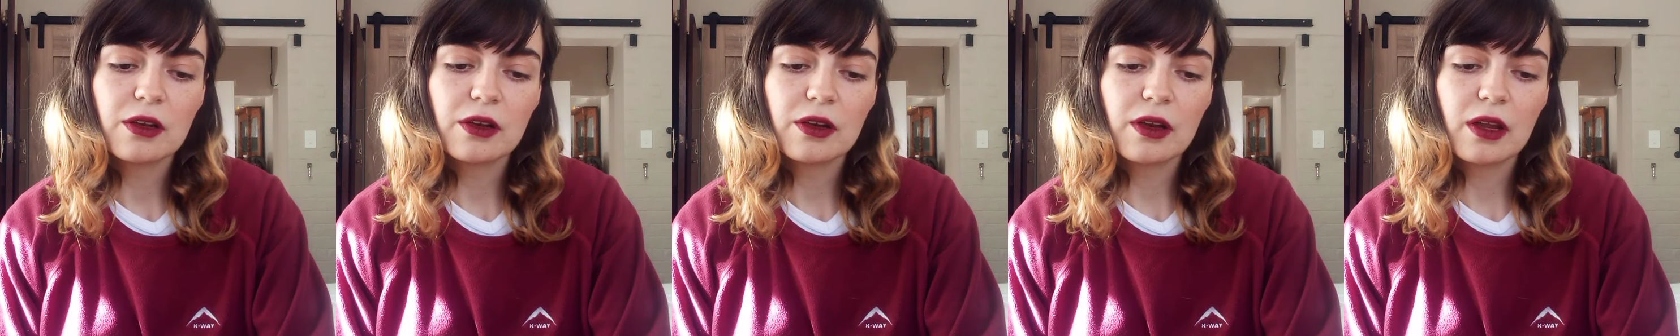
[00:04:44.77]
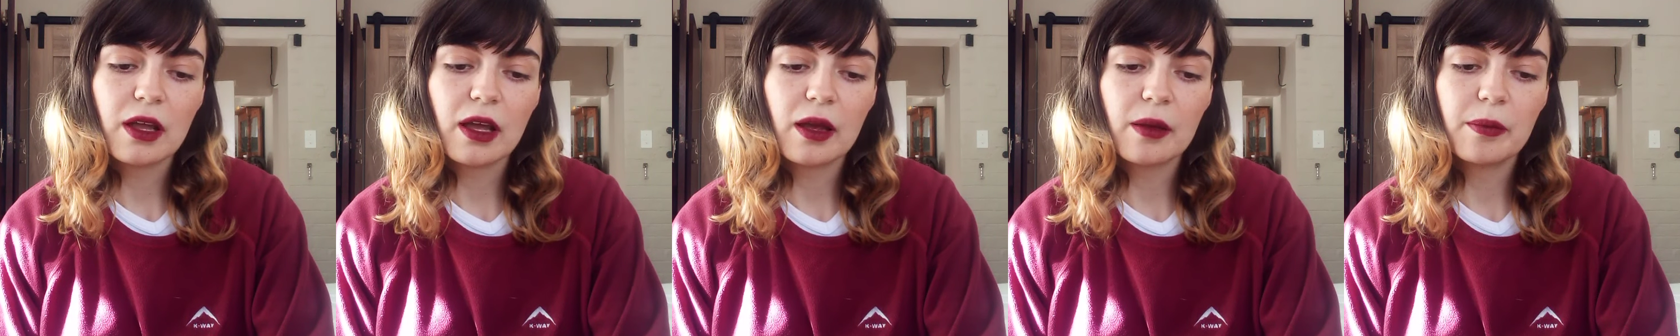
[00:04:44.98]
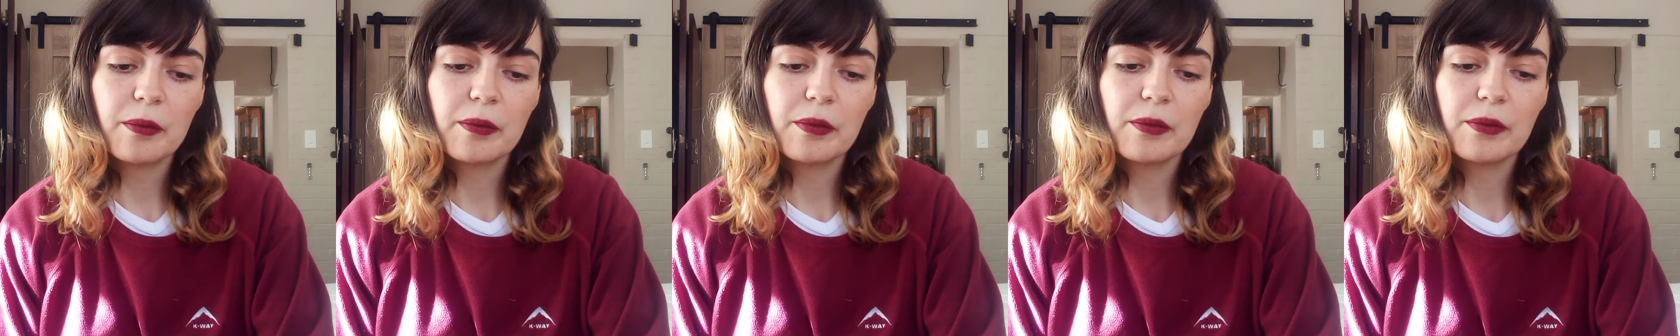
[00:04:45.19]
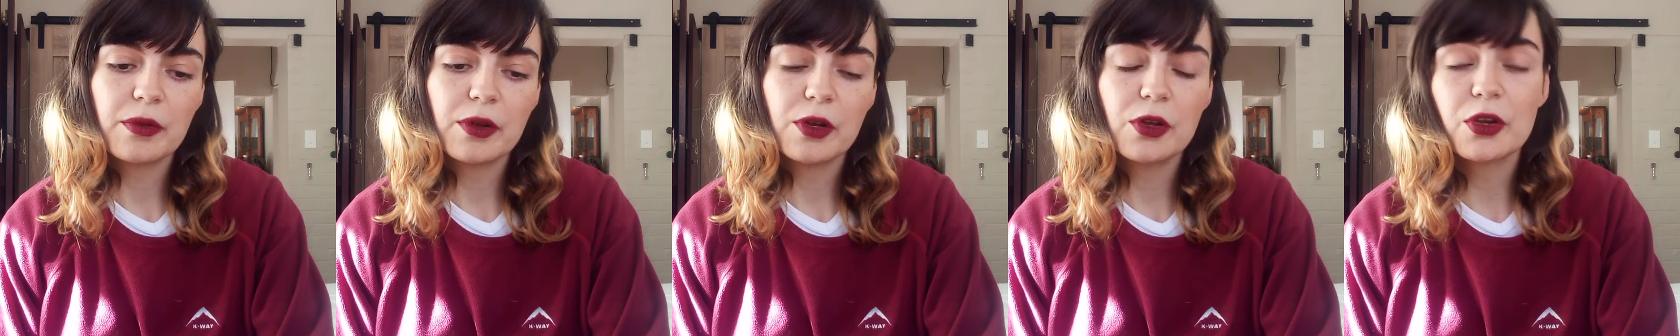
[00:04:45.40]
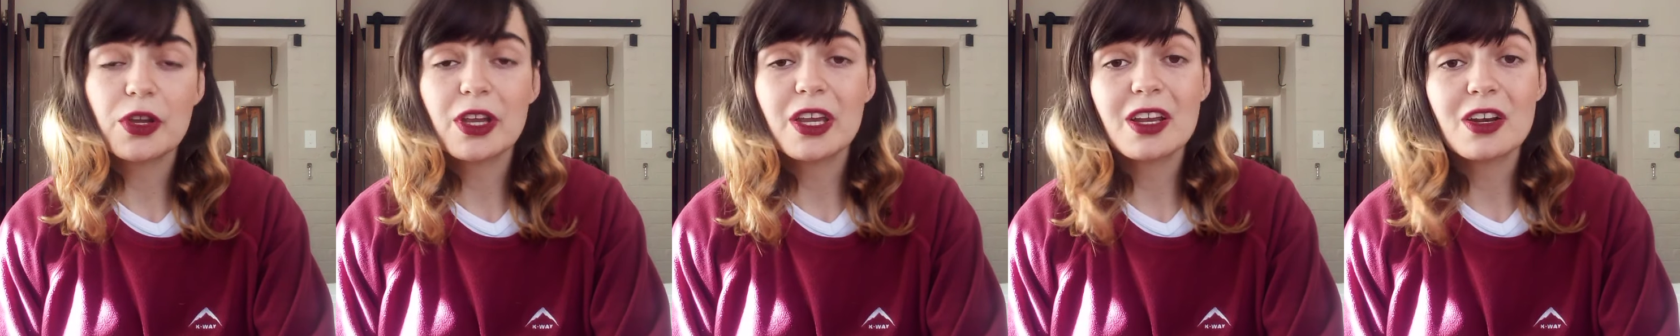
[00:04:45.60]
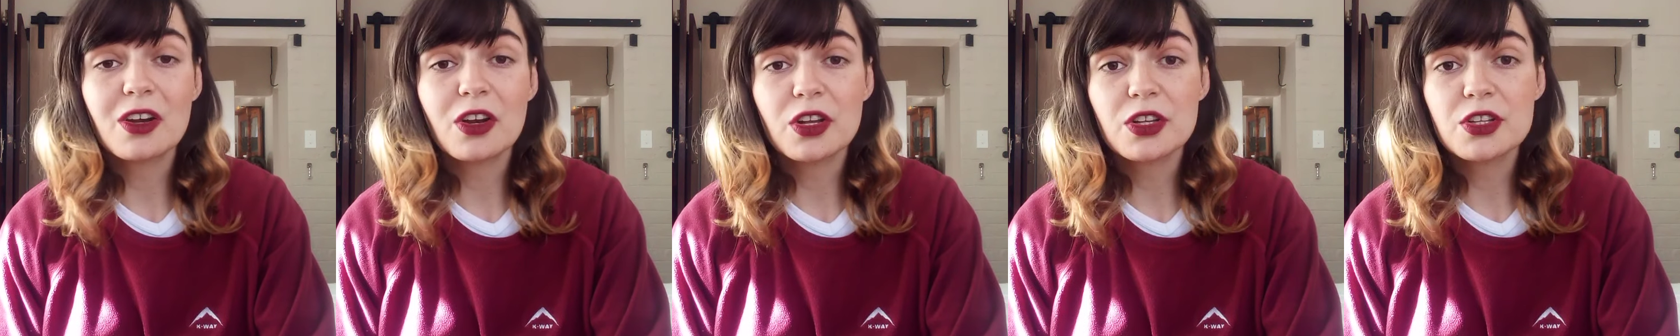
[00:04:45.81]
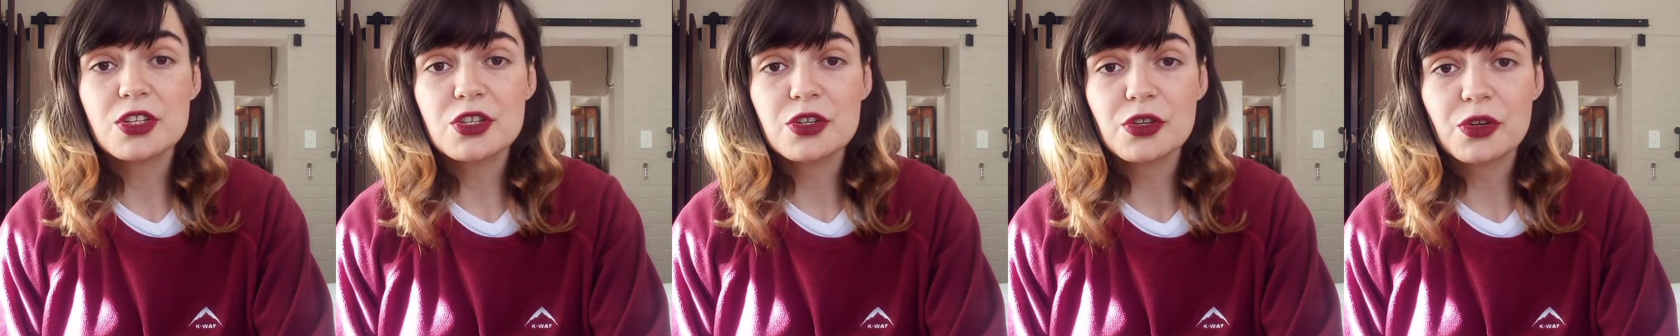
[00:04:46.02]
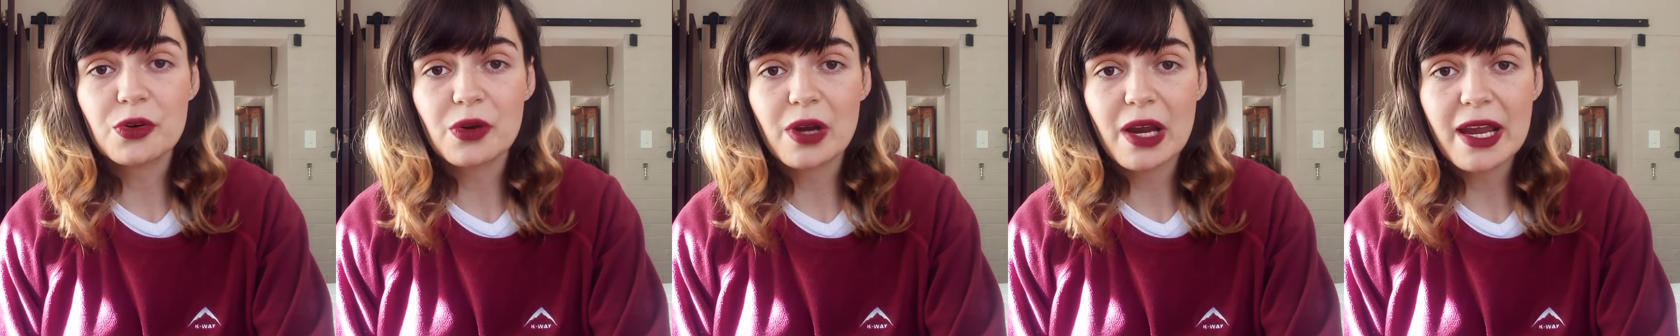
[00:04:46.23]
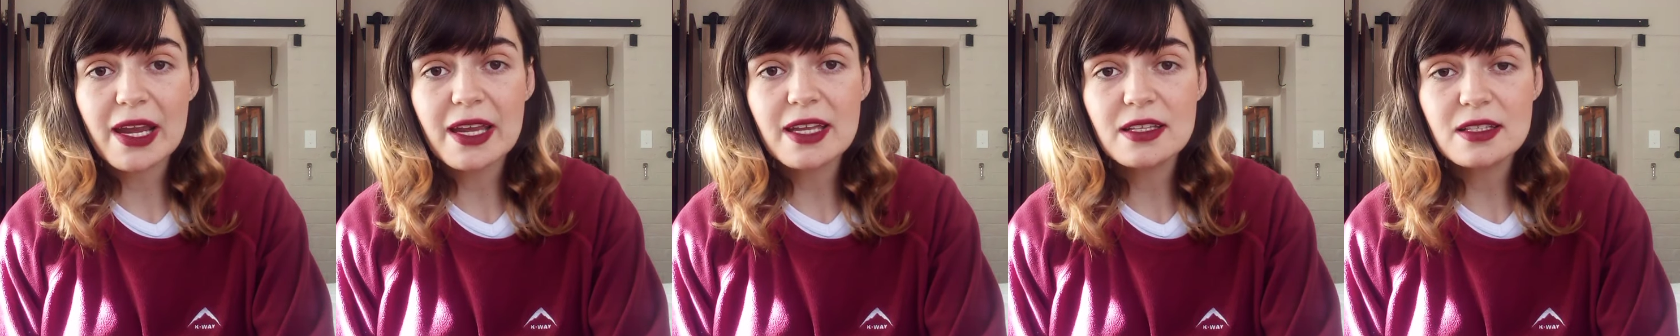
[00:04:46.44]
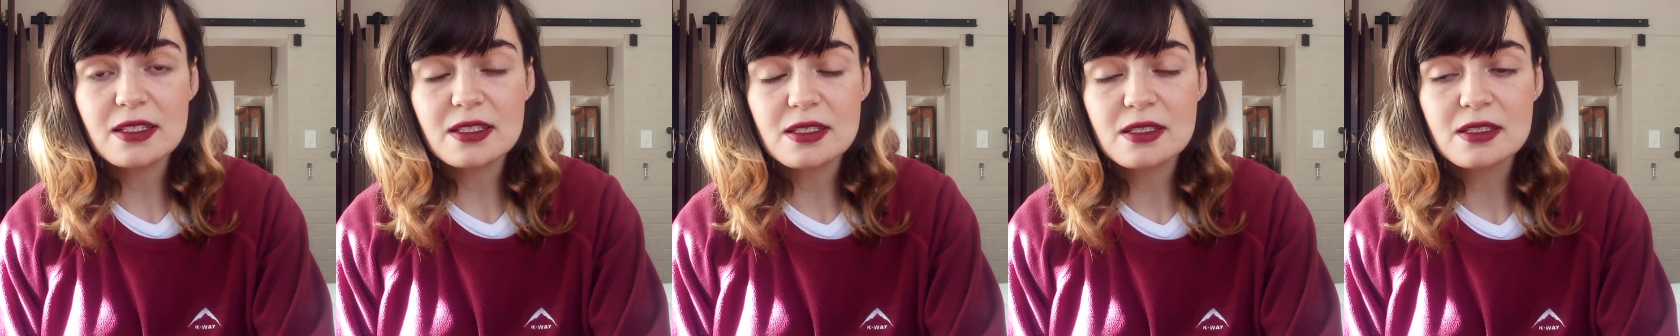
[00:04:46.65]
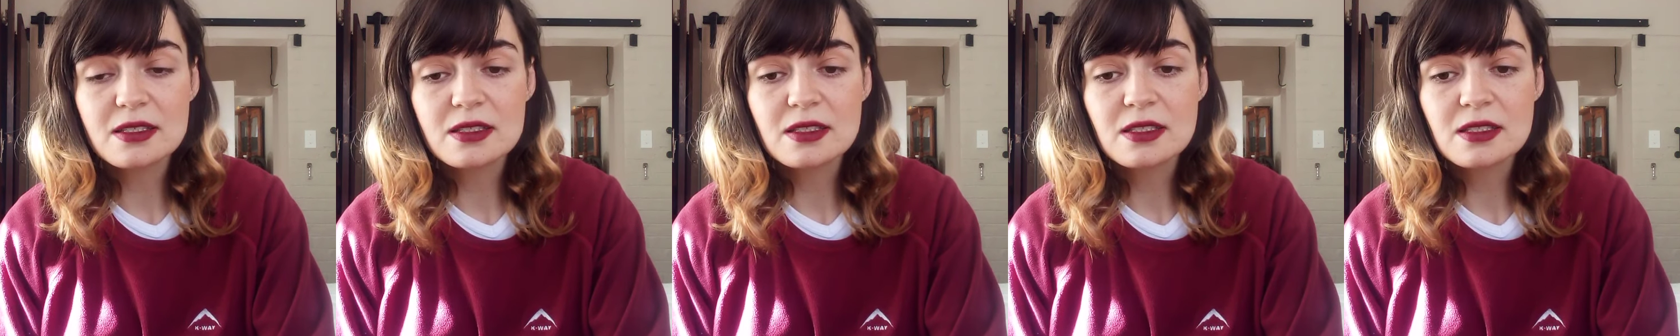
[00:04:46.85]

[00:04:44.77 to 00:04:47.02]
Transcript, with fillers: um, looking not too great